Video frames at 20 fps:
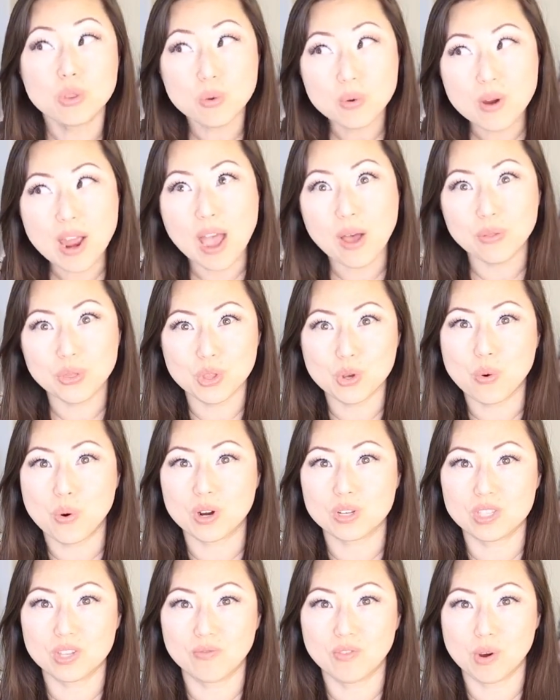throughout the
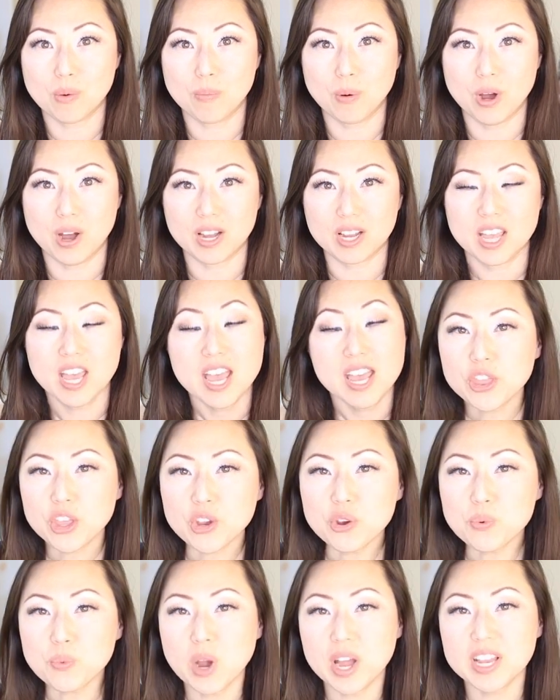course of your book.
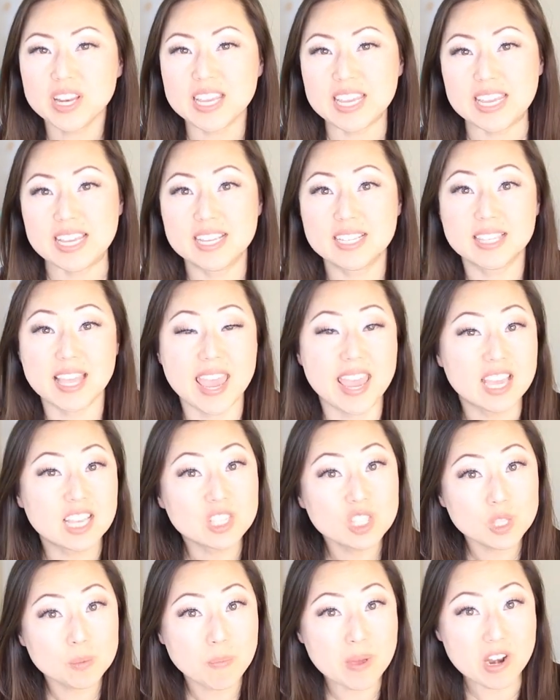Third one is a
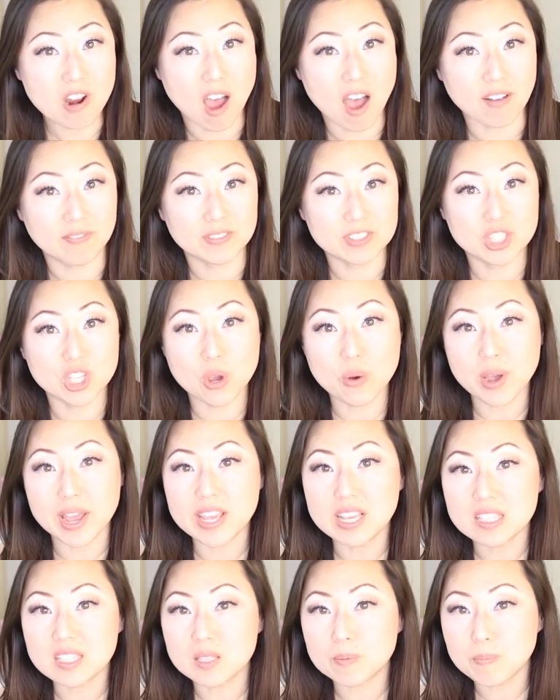spin-off. So
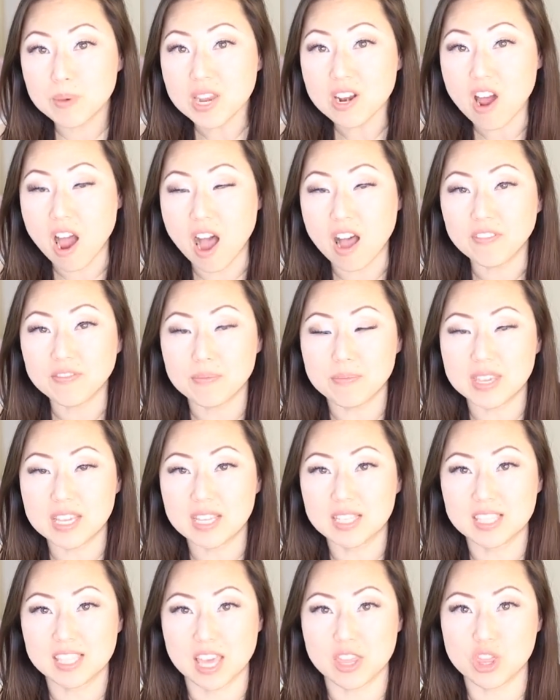a spin-off
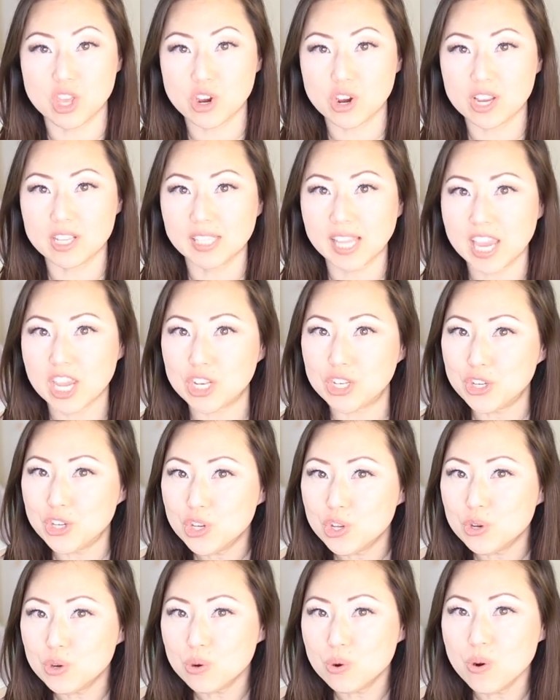means that there is a
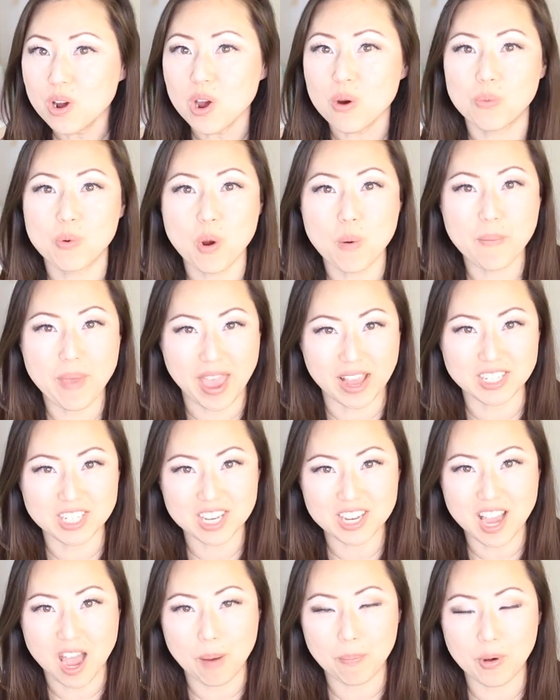new
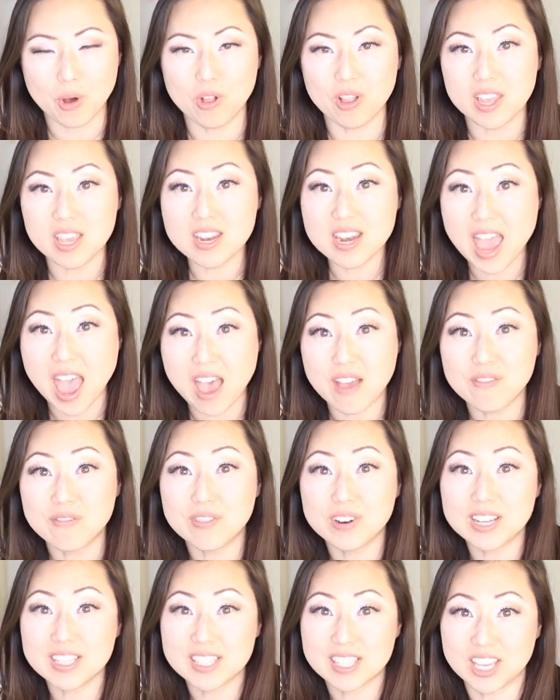romantic couple in
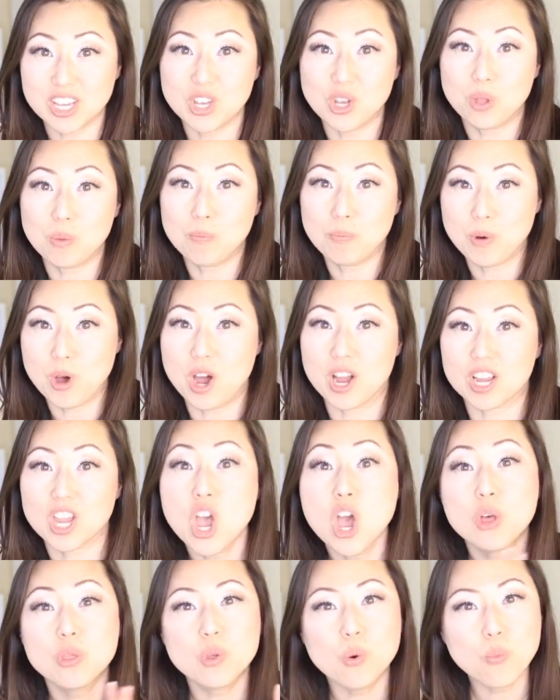every single book.
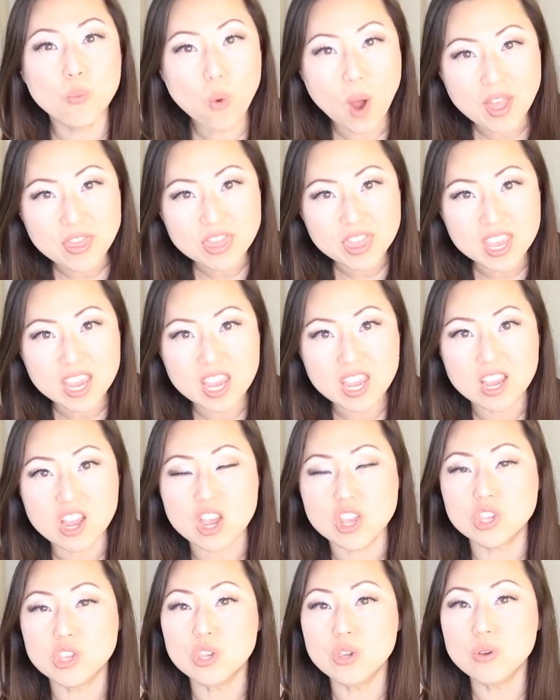The one thing
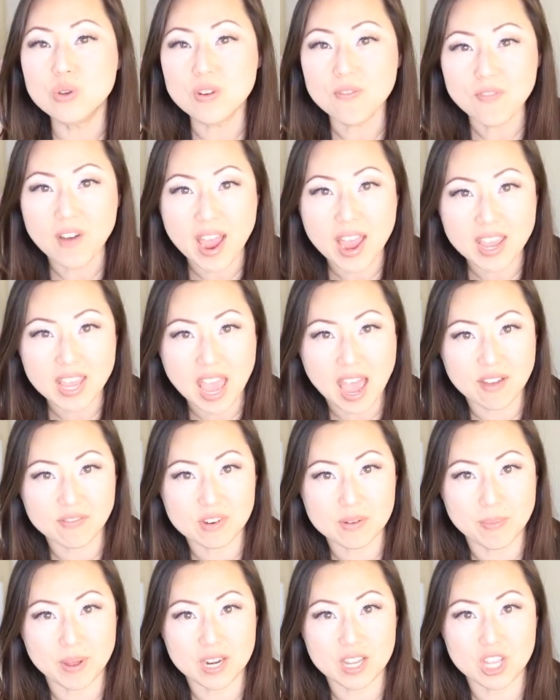unifying
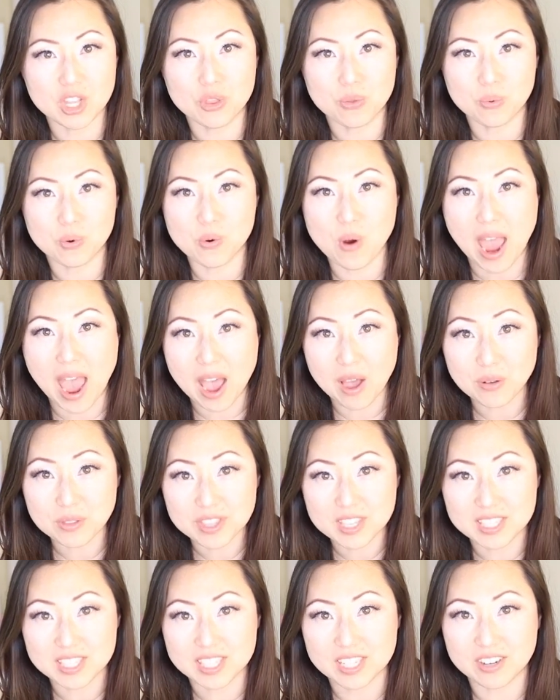everybody
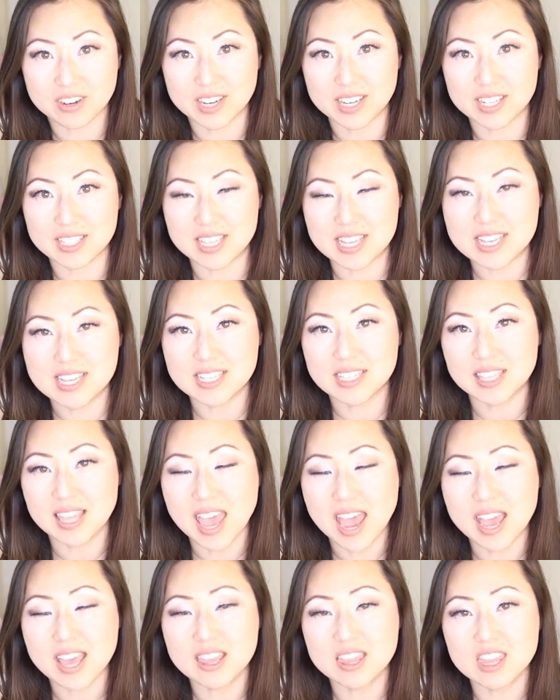throughout the series is
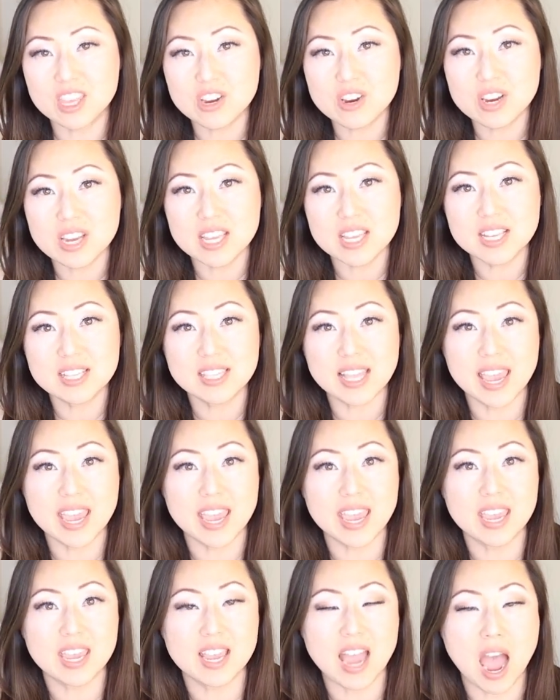that there is
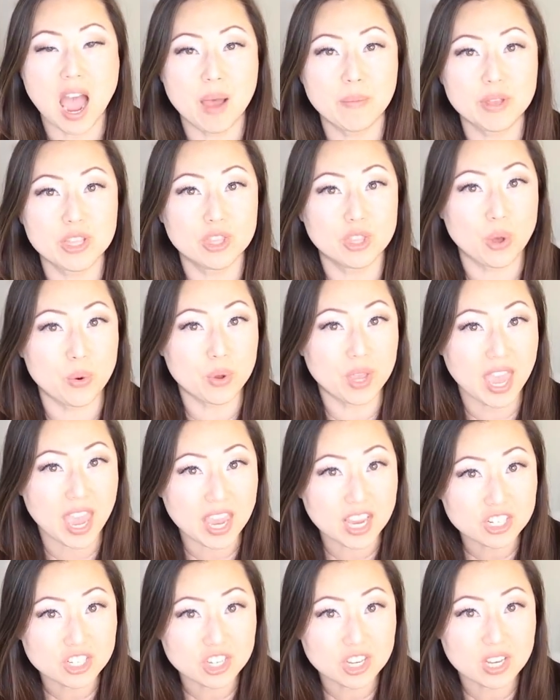a common
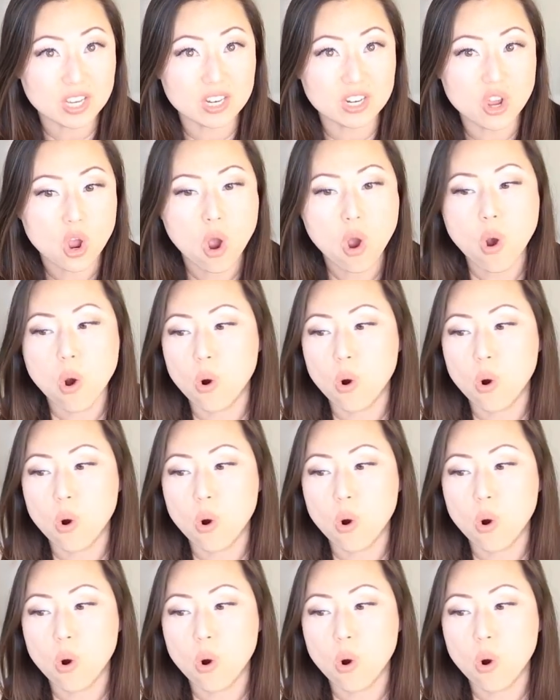location,